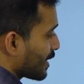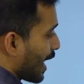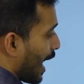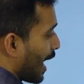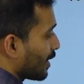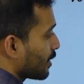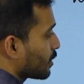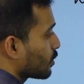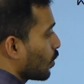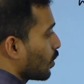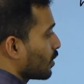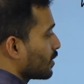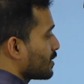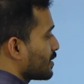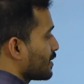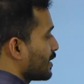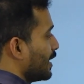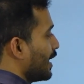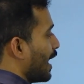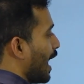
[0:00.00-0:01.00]
charge on
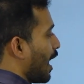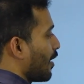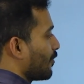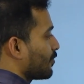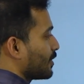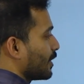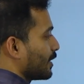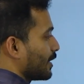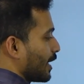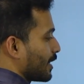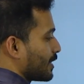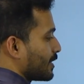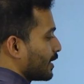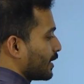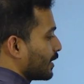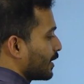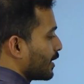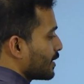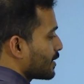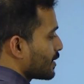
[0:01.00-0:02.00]
C after
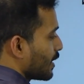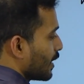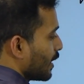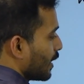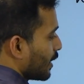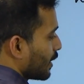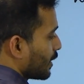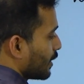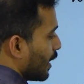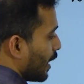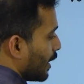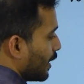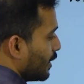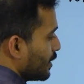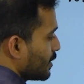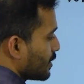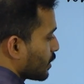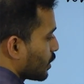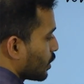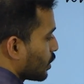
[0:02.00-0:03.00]
touching this? That
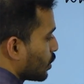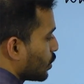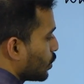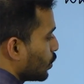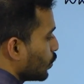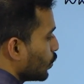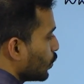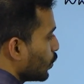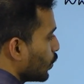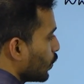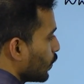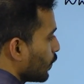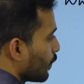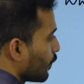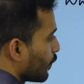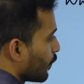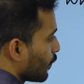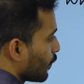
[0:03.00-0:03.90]
is Q